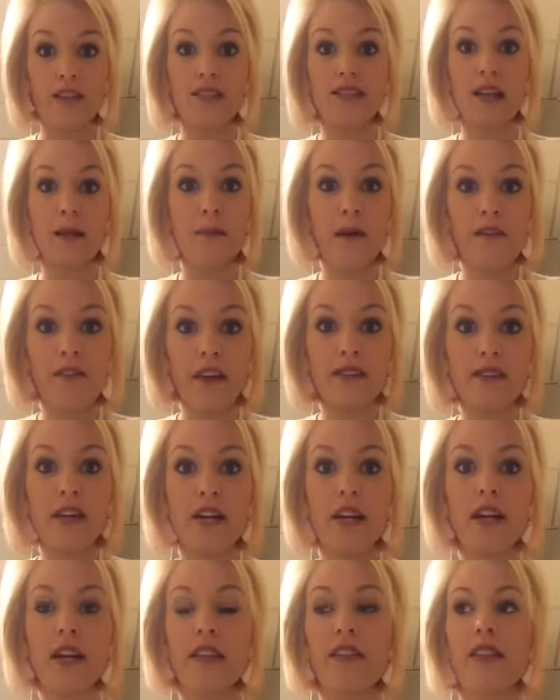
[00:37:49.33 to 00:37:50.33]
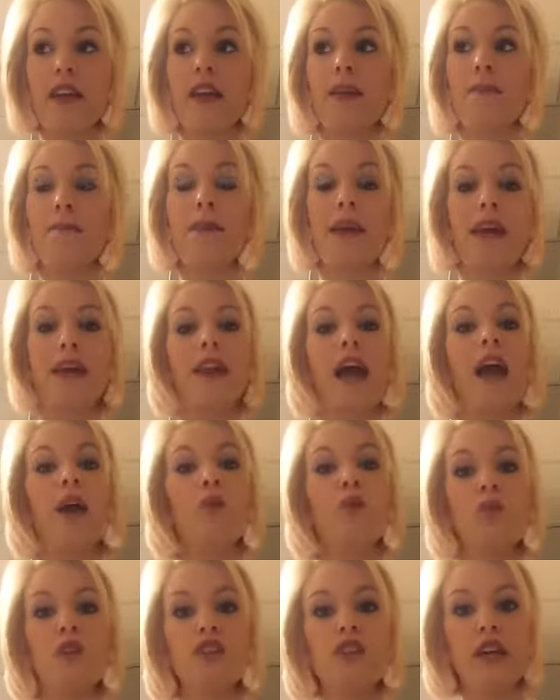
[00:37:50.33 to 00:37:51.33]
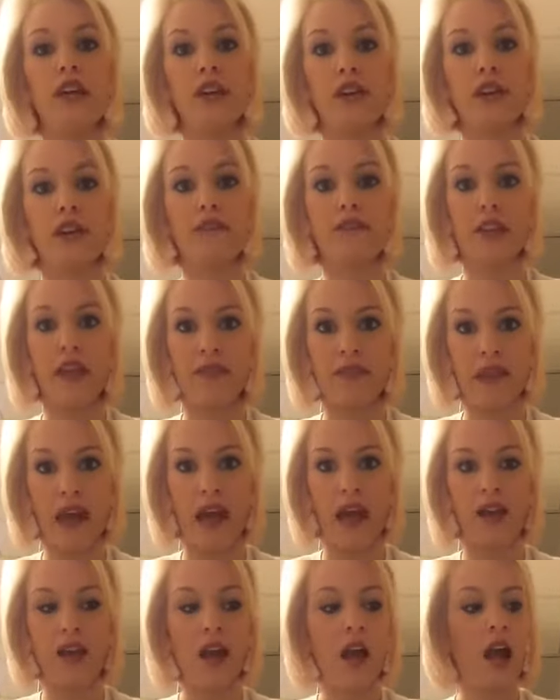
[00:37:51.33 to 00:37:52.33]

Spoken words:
Some of us are going to think, man, I wish I could have done that.